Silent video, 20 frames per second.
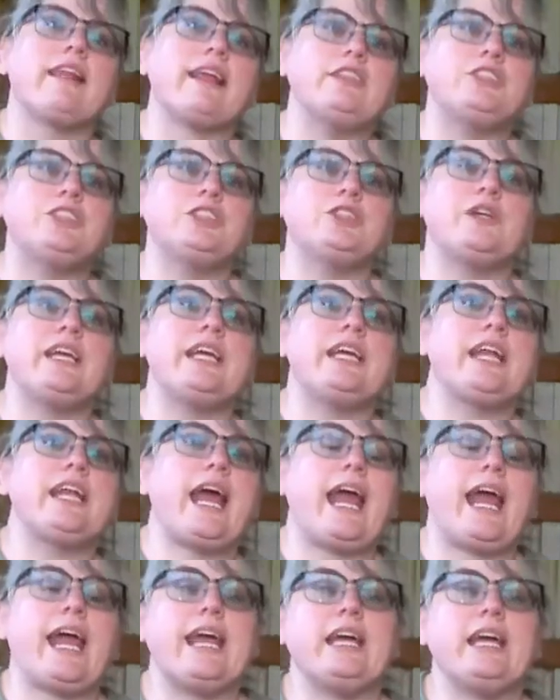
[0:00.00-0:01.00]
They do eat
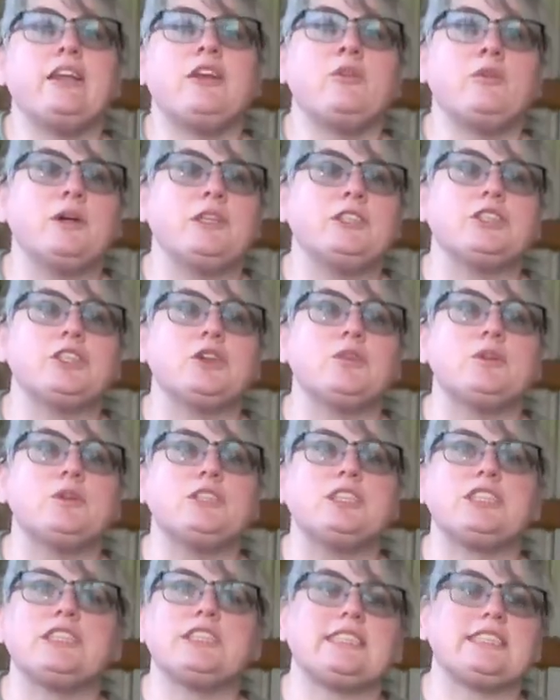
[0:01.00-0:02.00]
hay in the winter,
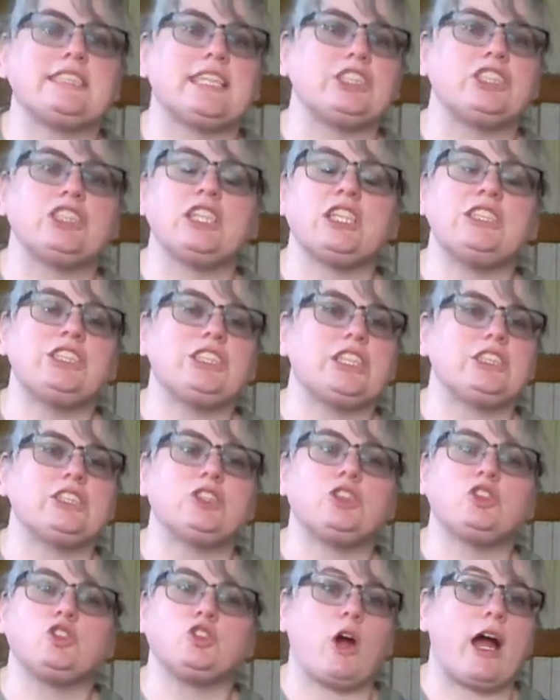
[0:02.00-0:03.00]
which is essentially
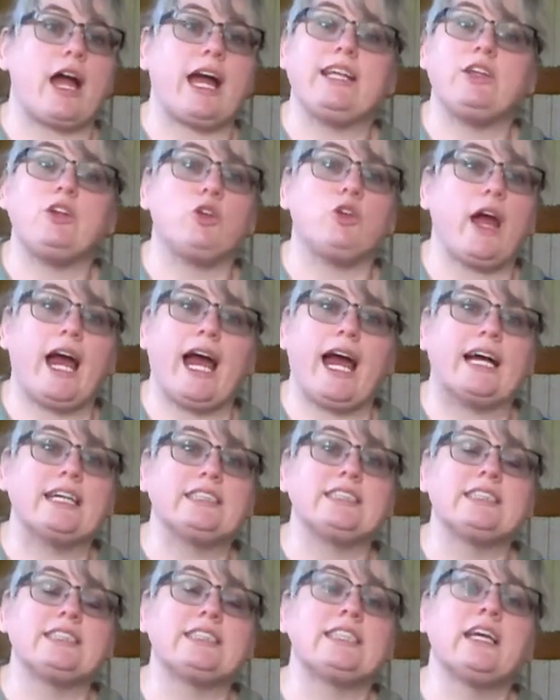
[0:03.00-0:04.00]
just dried
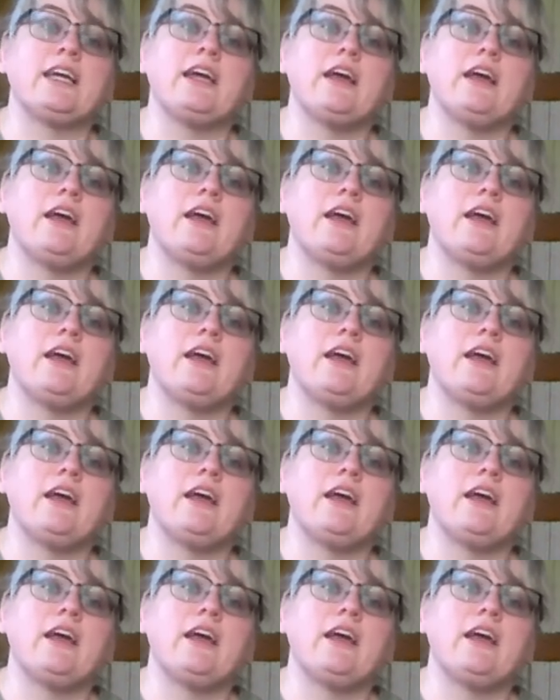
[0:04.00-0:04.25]
grass.